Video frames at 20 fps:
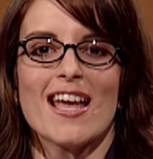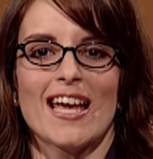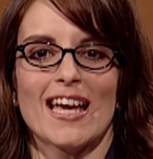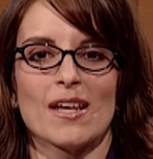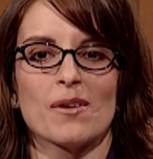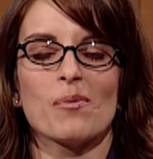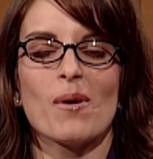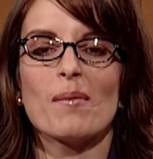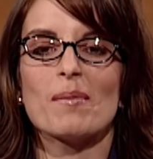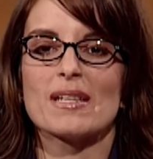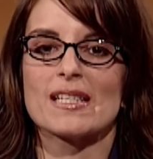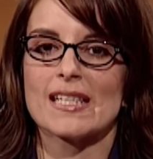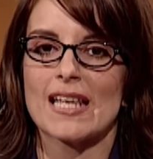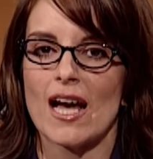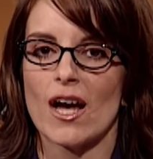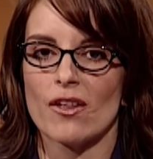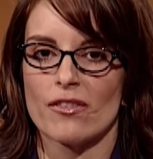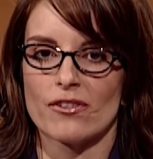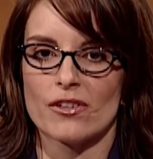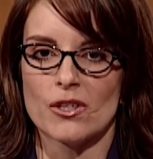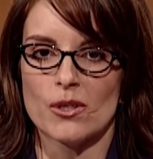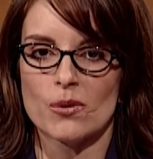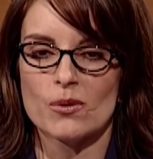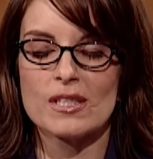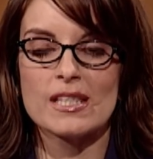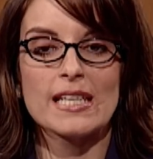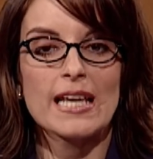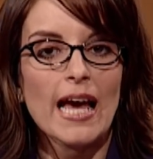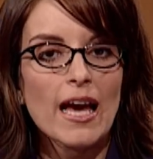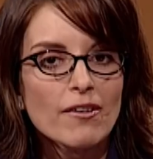In women's health
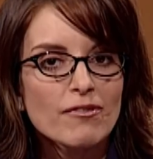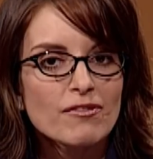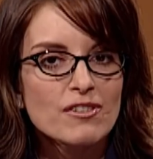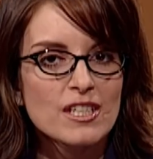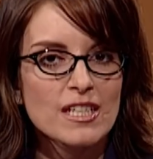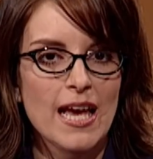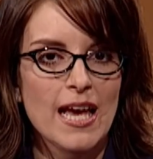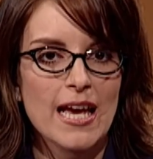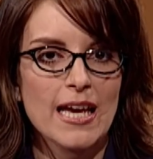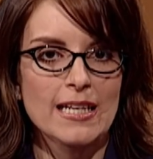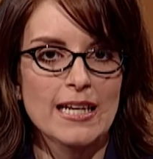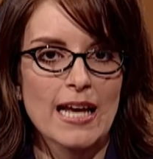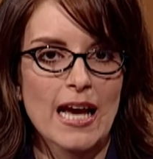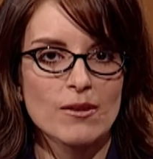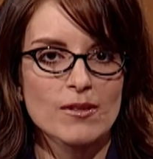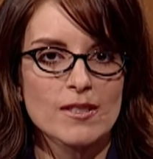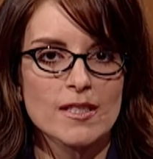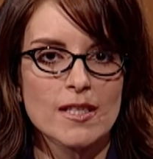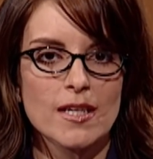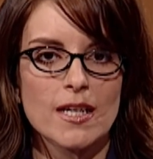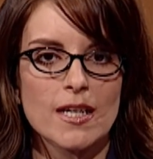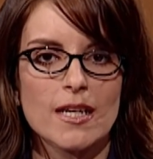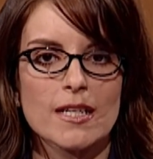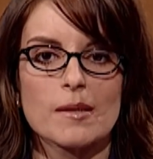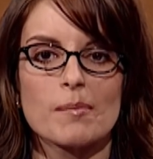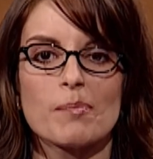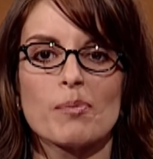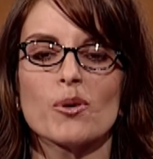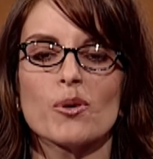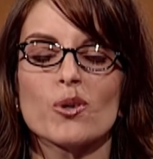news, the FDA announced that it
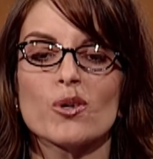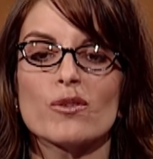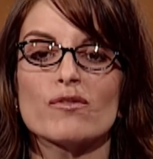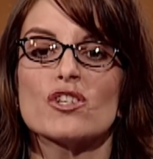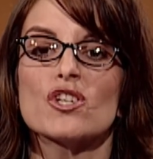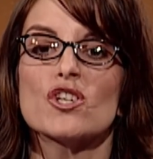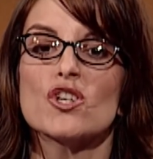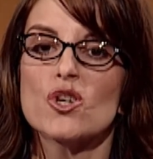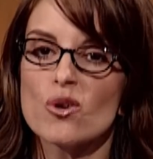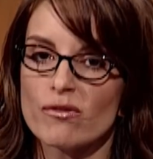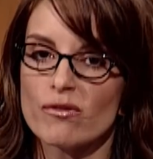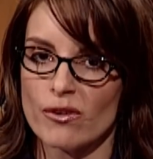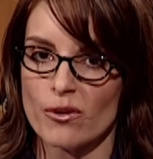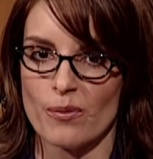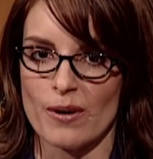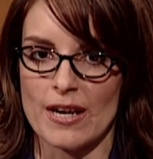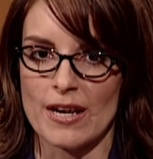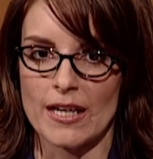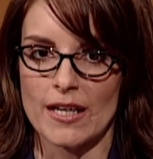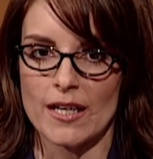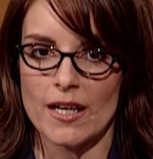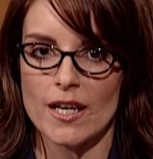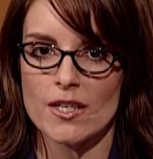has approved NuvaRing,